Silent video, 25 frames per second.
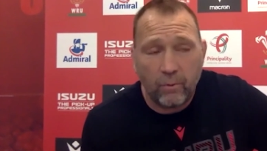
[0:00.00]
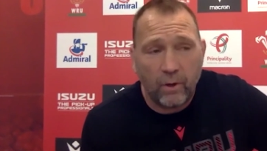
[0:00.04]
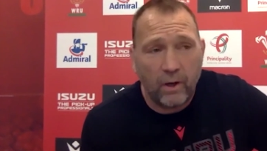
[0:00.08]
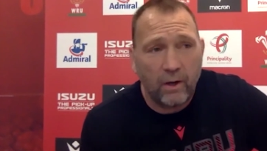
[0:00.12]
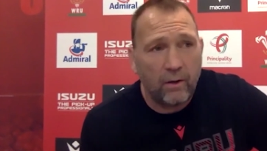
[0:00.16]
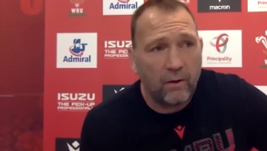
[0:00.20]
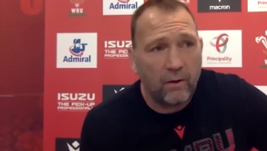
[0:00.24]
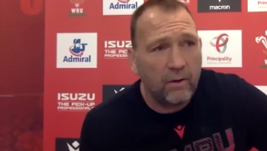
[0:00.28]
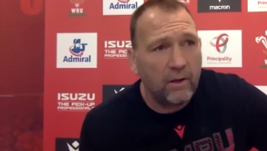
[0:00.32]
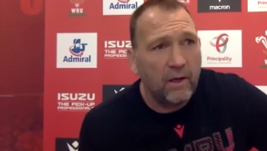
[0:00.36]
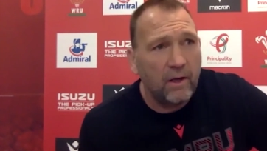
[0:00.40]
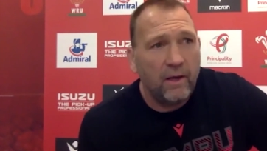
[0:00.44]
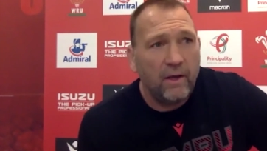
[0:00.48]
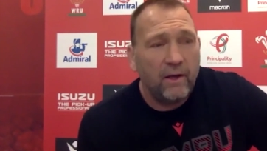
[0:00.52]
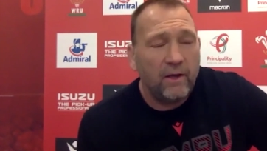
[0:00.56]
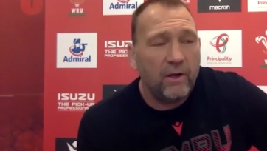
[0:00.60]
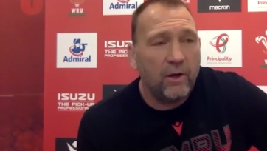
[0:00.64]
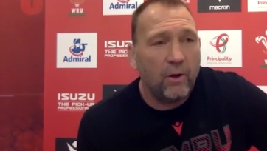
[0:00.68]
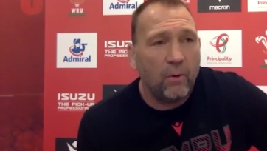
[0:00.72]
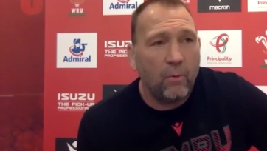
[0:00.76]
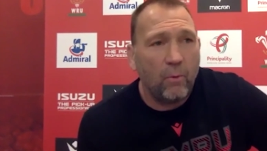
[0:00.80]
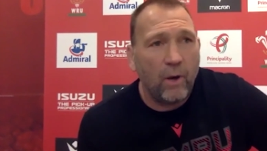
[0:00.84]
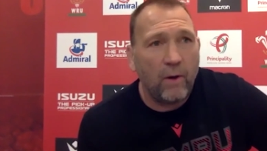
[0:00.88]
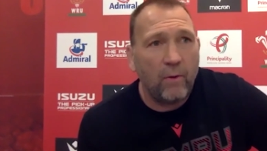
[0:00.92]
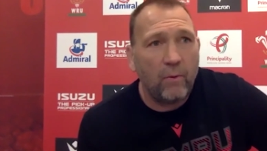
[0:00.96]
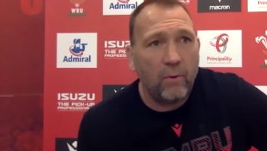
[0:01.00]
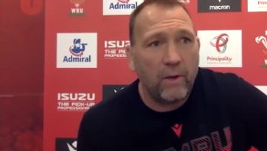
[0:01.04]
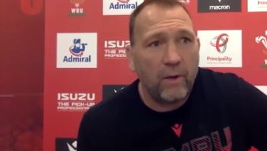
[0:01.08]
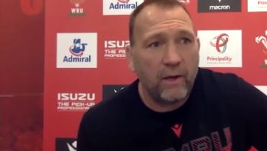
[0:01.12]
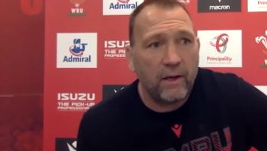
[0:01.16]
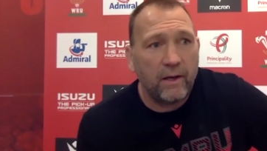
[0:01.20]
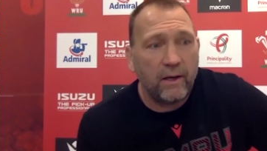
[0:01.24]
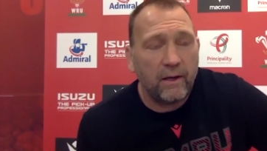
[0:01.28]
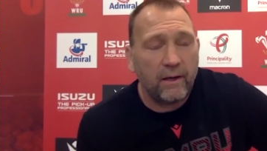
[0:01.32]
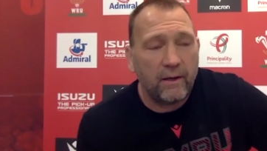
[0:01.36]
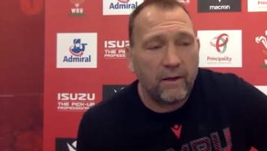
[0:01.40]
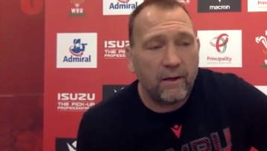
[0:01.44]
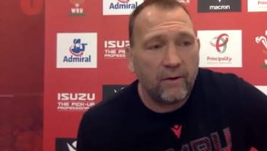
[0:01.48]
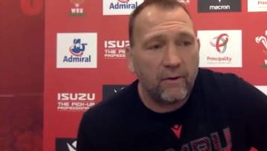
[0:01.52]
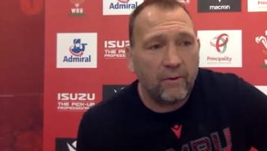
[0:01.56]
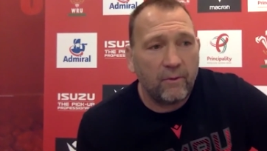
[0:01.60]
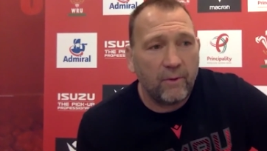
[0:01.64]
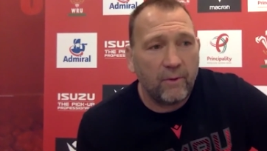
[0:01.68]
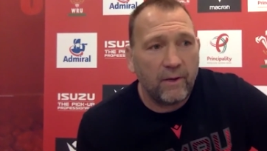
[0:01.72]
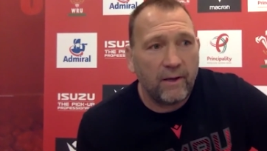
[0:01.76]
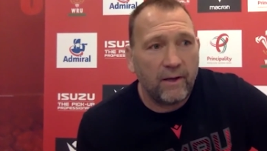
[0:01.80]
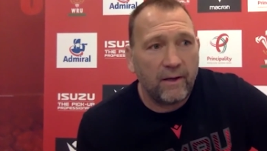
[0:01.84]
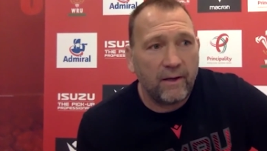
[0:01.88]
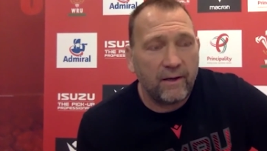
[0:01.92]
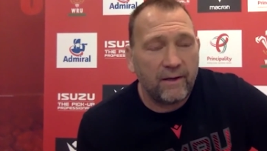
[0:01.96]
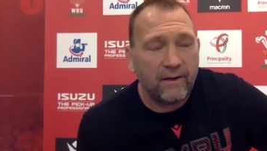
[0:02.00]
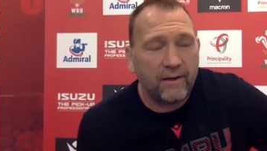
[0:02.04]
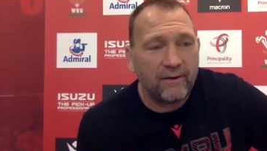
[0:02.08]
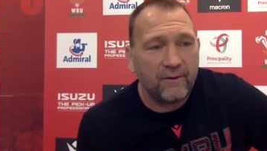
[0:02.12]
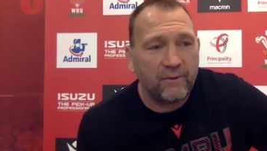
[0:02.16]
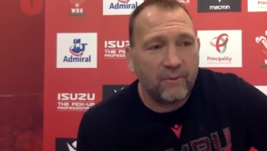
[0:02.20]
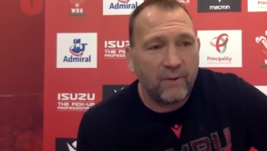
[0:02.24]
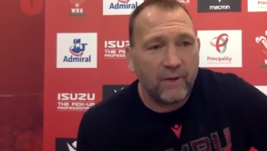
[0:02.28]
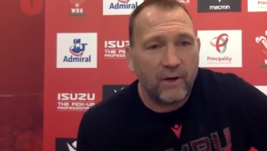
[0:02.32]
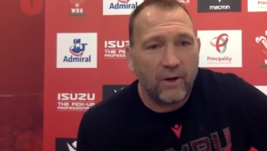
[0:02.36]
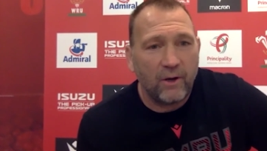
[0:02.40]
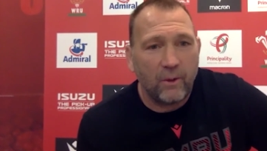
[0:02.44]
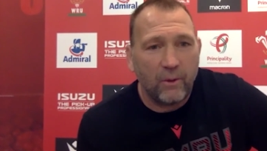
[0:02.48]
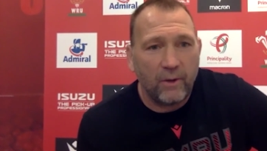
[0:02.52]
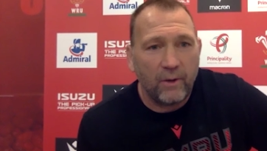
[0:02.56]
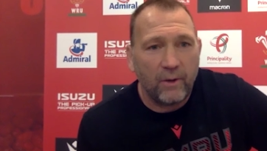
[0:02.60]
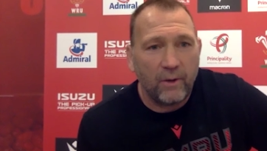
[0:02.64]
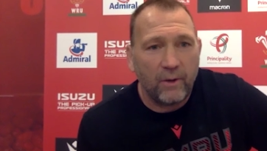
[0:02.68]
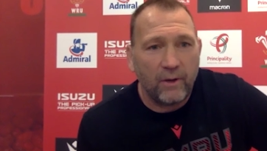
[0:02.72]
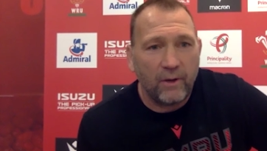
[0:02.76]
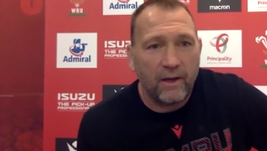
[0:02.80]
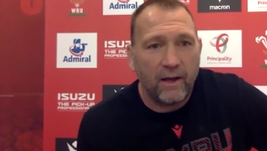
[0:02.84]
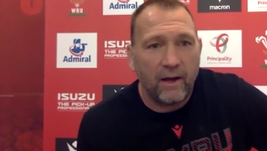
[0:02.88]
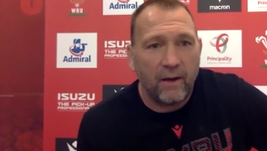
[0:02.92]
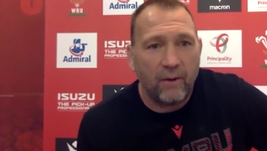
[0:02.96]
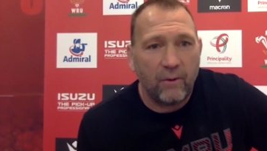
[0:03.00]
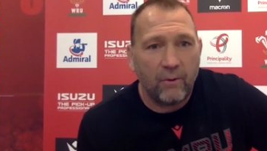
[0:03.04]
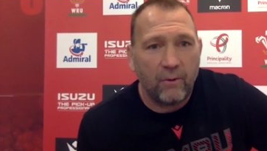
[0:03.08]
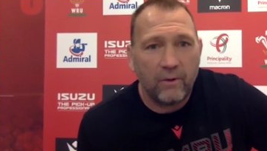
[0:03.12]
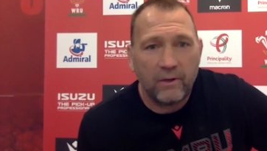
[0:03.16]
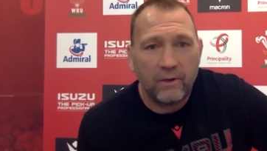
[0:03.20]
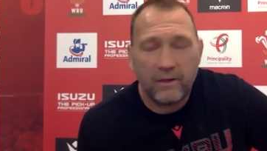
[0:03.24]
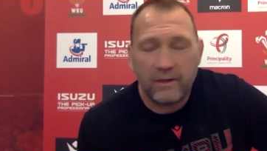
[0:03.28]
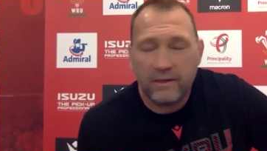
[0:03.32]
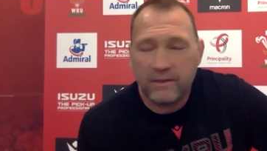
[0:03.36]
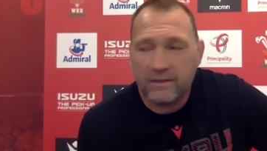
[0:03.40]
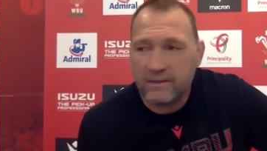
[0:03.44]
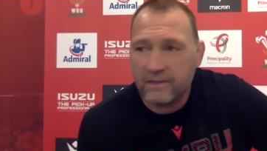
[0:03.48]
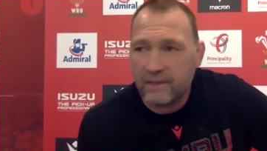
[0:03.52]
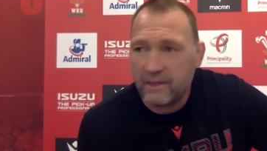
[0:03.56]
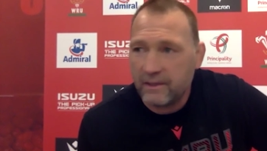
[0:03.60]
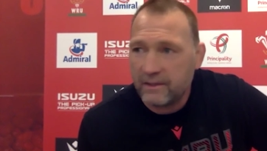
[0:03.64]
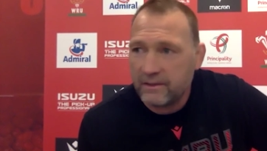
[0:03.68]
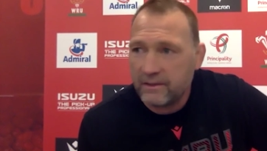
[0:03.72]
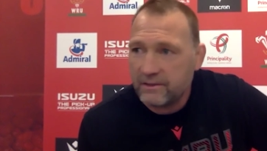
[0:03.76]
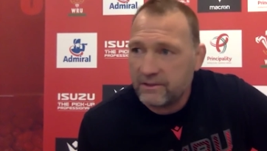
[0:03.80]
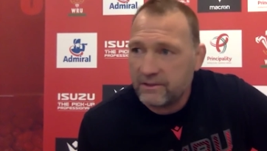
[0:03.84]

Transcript: Where you know where we're we're we're going now is that